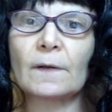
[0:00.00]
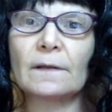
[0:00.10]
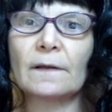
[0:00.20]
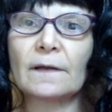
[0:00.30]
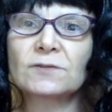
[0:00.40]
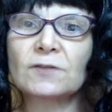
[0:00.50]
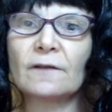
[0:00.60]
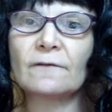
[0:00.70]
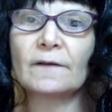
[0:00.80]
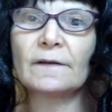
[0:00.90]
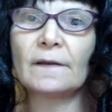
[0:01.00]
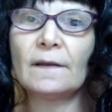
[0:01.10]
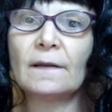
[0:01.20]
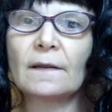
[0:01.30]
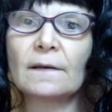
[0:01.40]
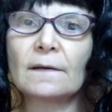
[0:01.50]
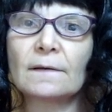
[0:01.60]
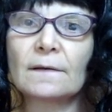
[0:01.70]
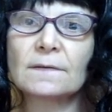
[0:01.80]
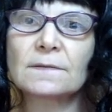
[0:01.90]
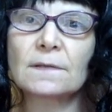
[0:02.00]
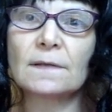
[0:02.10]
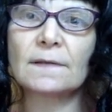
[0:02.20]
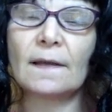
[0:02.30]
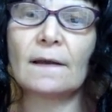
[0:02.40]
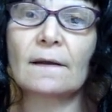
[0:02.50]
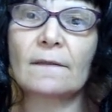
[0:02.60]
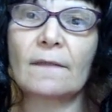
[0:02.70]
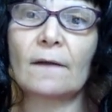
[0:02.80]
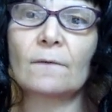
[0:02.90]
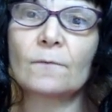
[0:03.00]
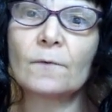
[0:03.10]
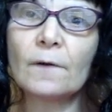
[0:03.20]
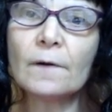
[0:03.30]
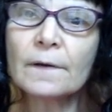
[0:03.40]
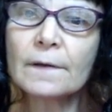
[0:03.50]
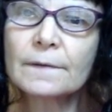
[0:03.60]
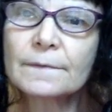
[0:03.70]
well, actually, if I take it, it does attack that rook,